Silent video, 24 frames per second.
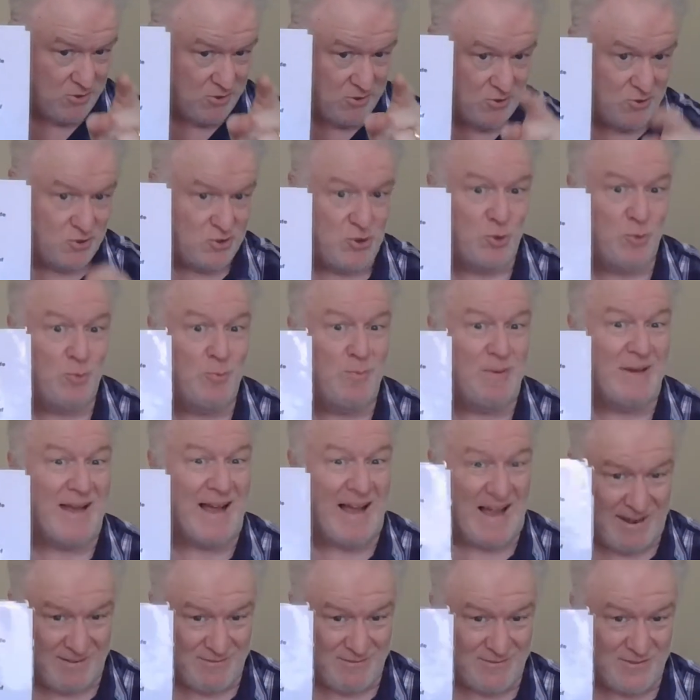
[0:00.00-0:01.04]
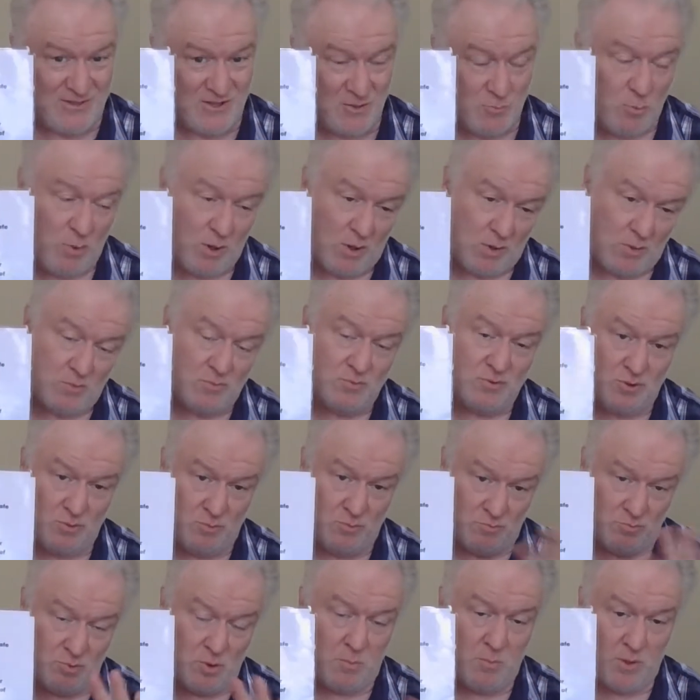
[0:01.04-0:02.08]
she'll be she'll
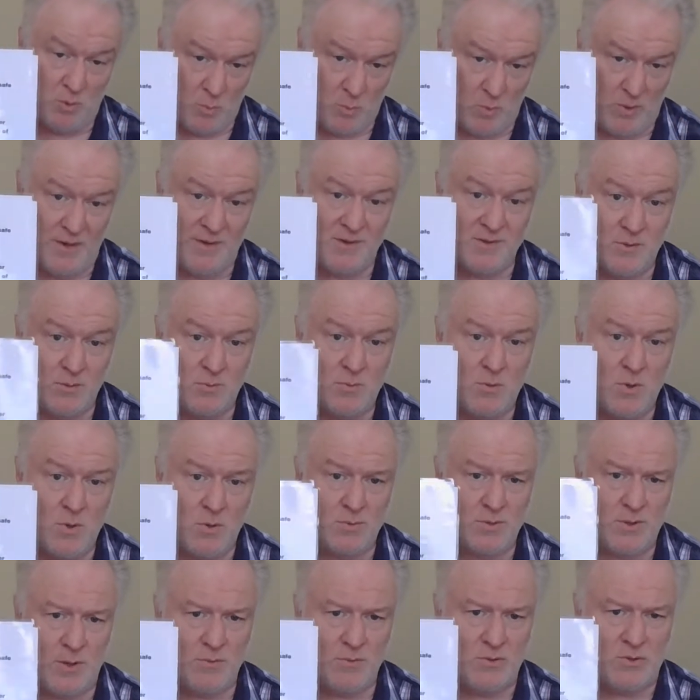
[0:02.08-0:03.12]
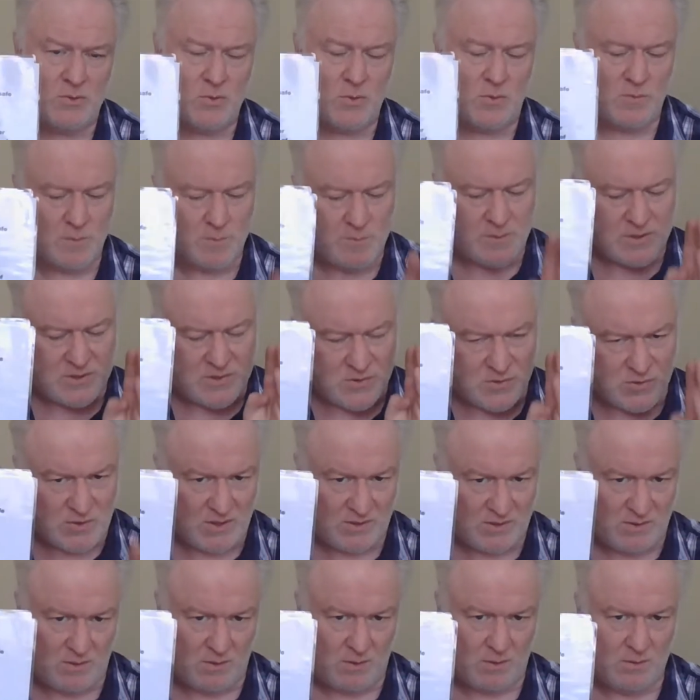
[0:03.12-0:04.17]
probably wait until lockdown is over. But
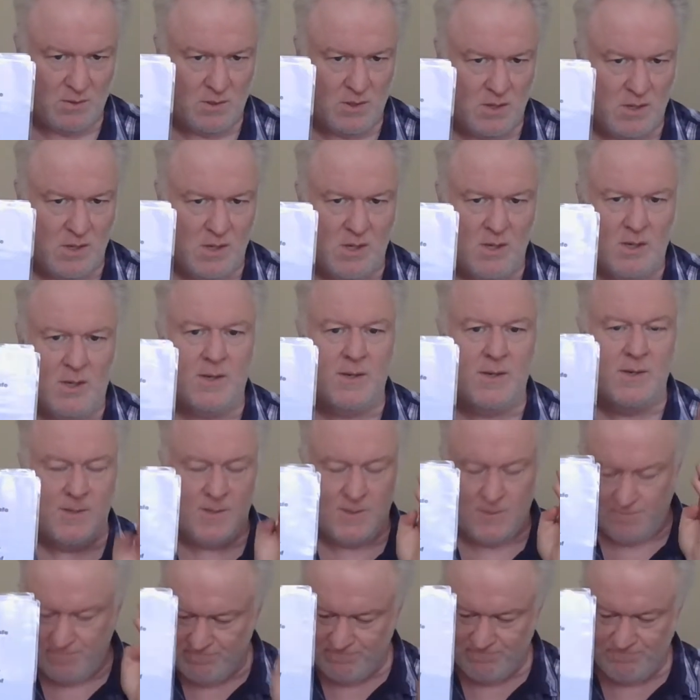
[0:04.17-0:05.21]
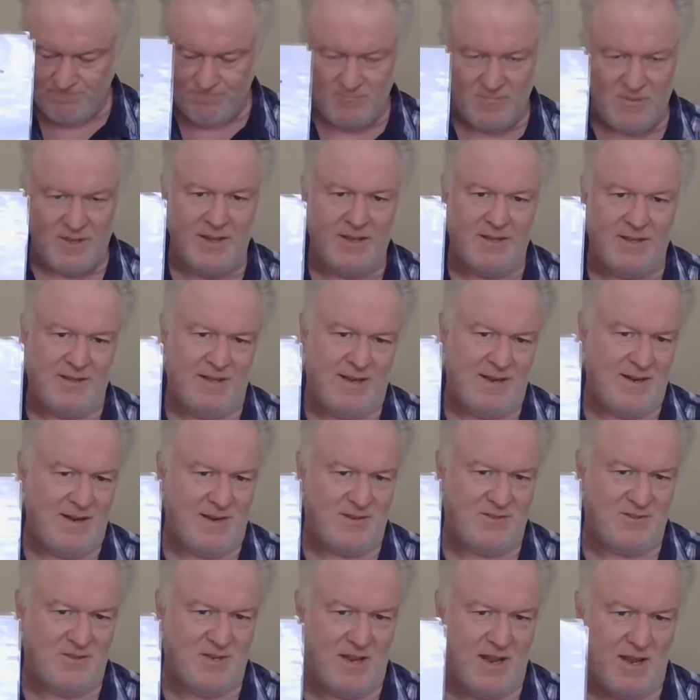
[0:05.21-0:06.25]
still, Elaine has
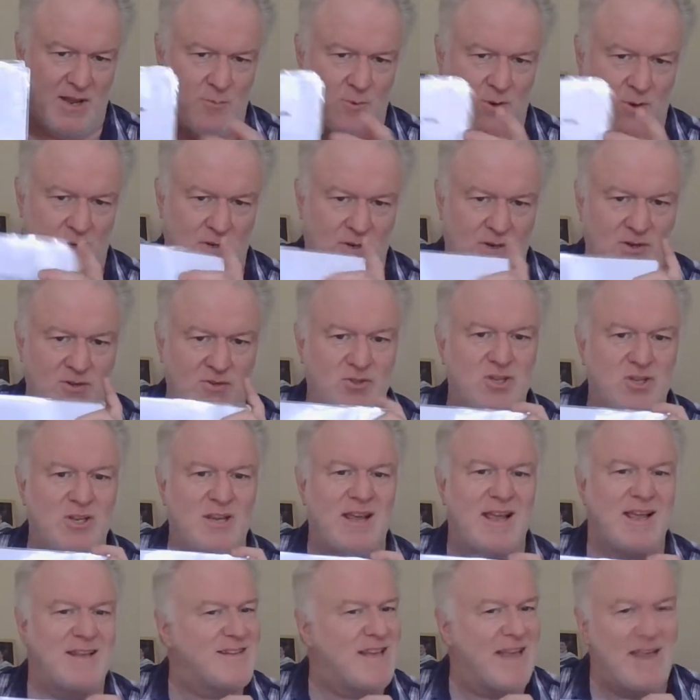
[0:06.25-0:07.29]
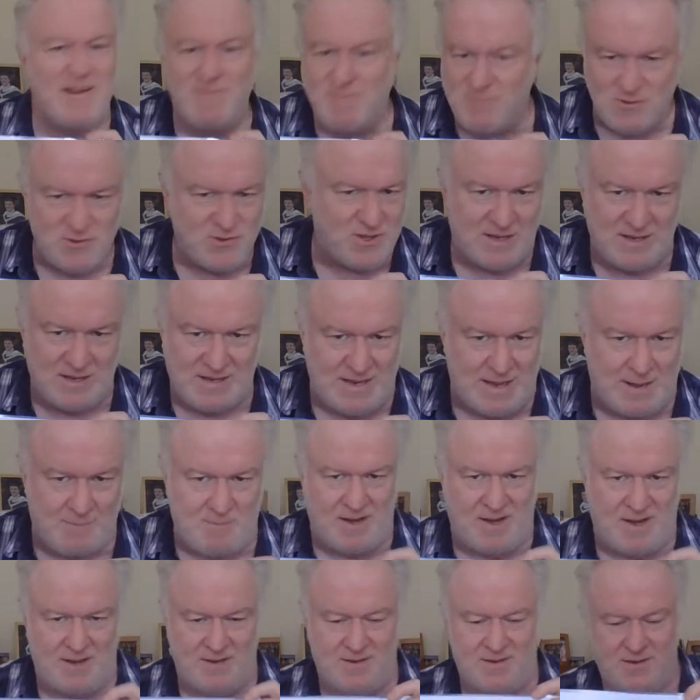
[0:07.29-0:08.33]
to get one because she gets everything
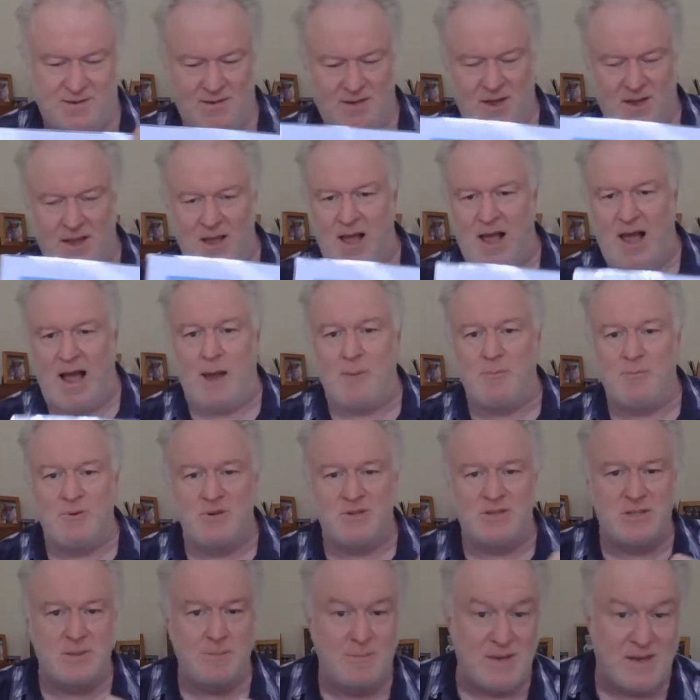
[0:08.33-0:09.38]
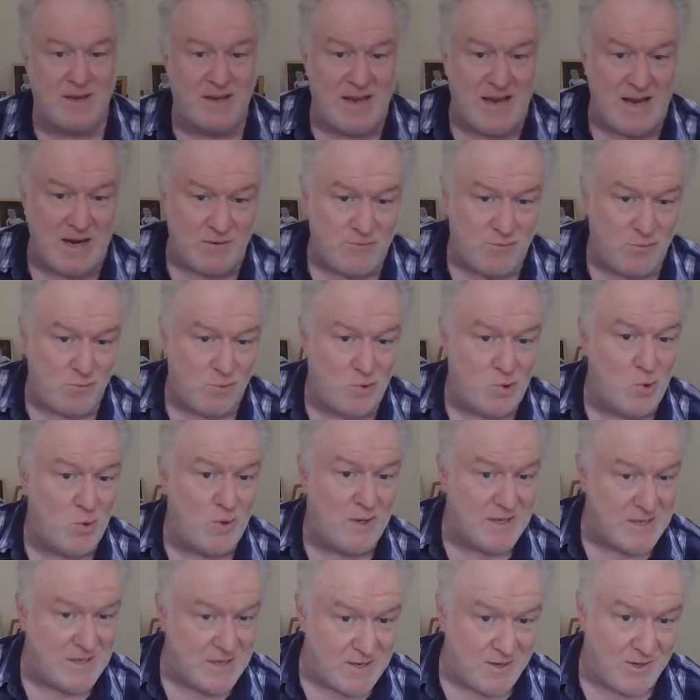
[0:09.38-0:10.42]
laminated. I would say be careful
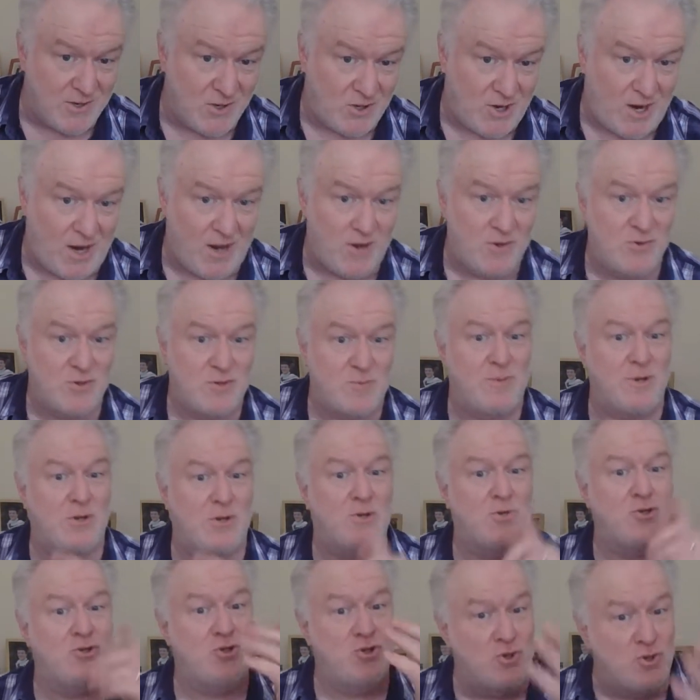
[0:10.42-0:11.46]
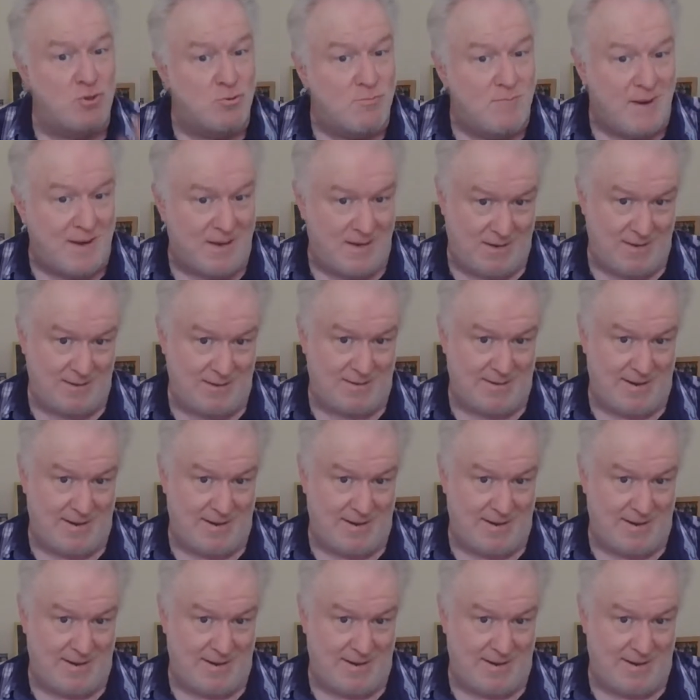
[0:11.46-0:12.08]
going near her house because you might get